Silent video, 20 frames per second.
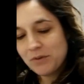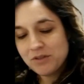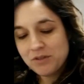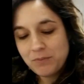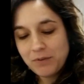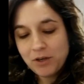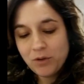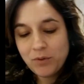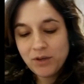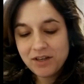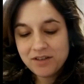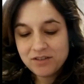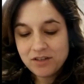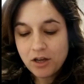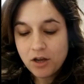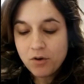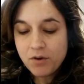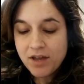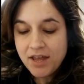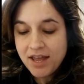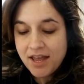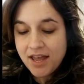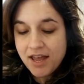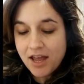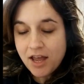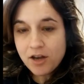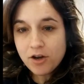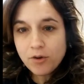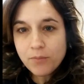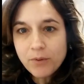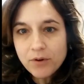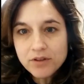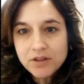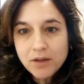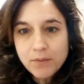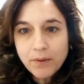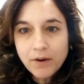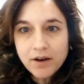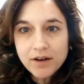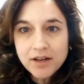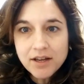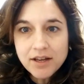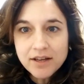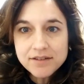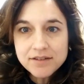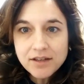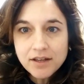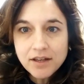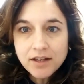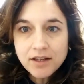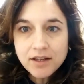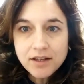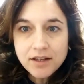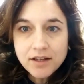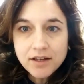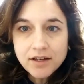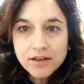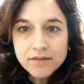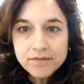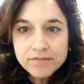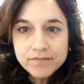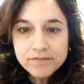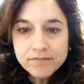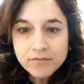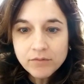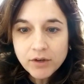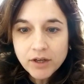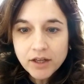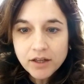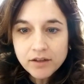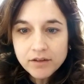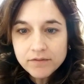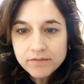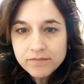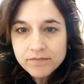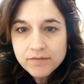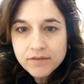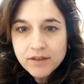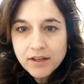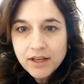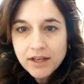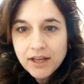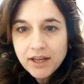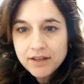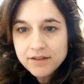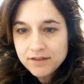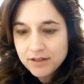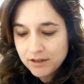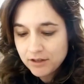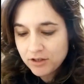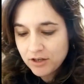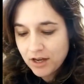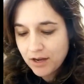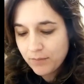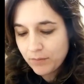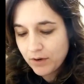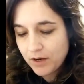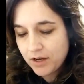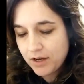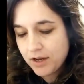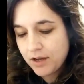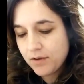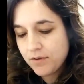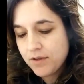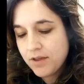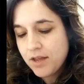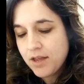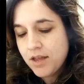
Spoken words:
to be a quick sew, and her birthday party is in, well, I can't see the time right now.